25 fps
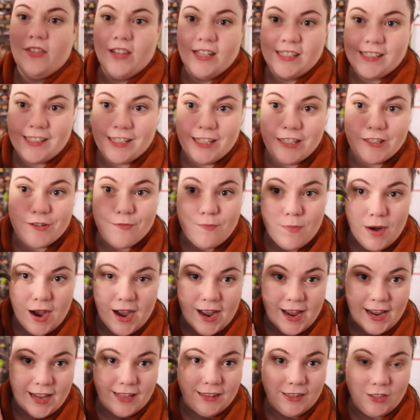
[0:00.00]
this is
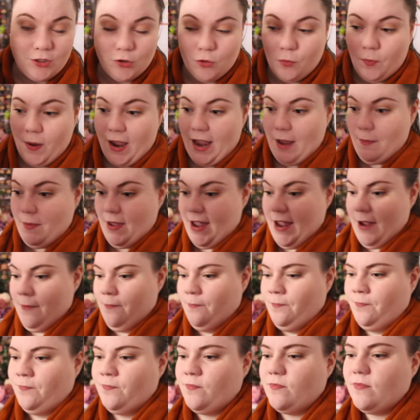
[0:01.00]
my little baby.
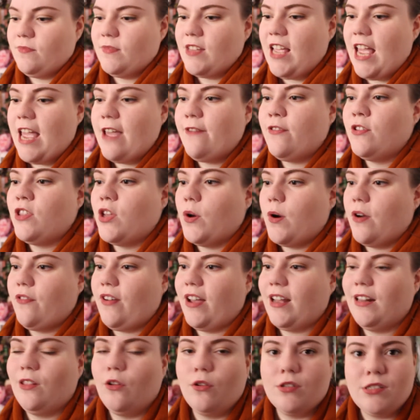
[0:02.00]
Even though I've
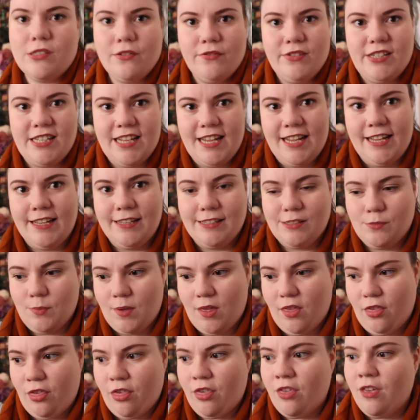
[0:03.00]
had lots of tears
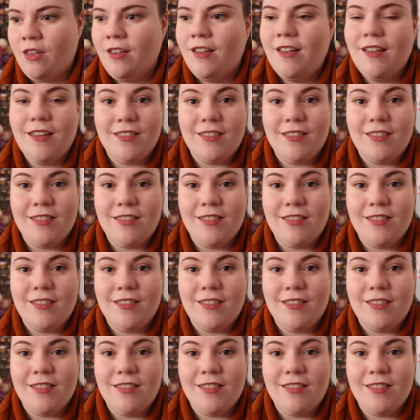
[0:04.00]
with